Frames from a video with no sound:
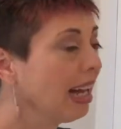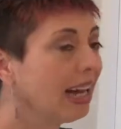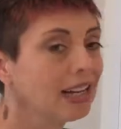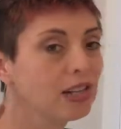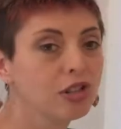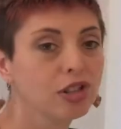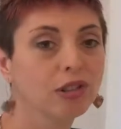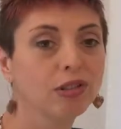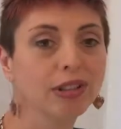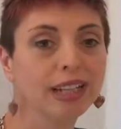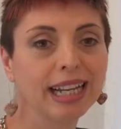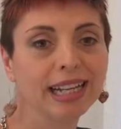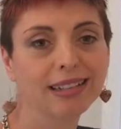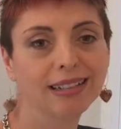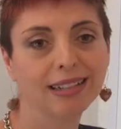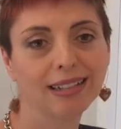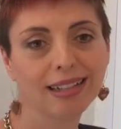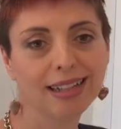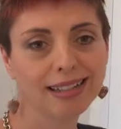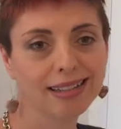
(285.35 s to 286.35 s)
and she'll
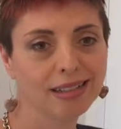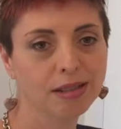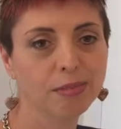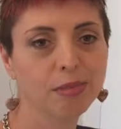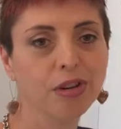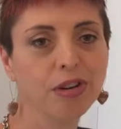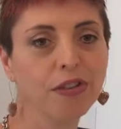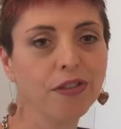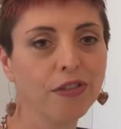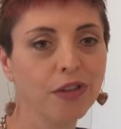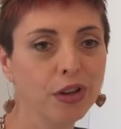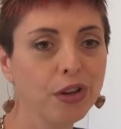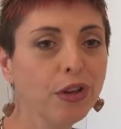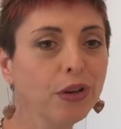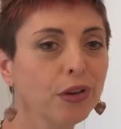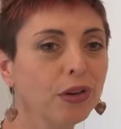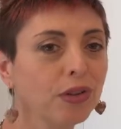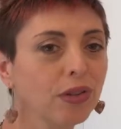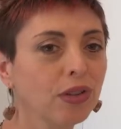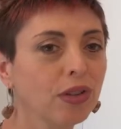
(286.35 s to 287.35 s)
get customer
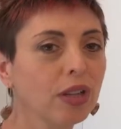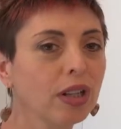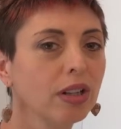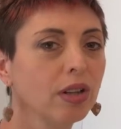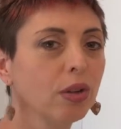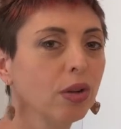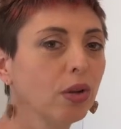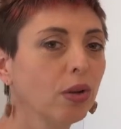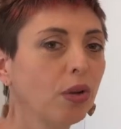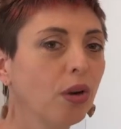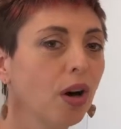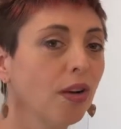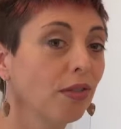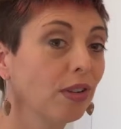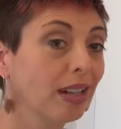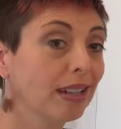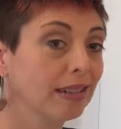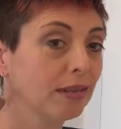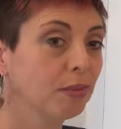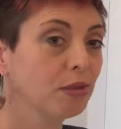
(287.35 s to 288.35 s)
reviews of
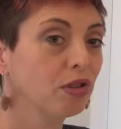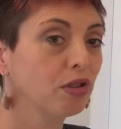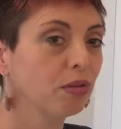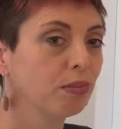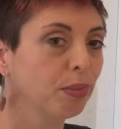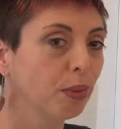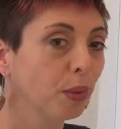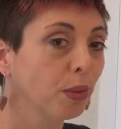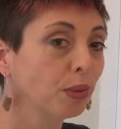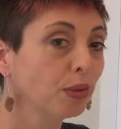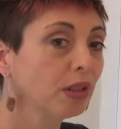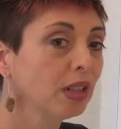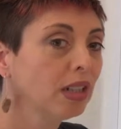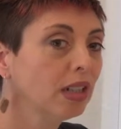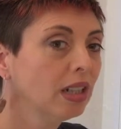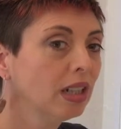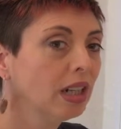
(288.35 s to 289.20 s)
customers who bought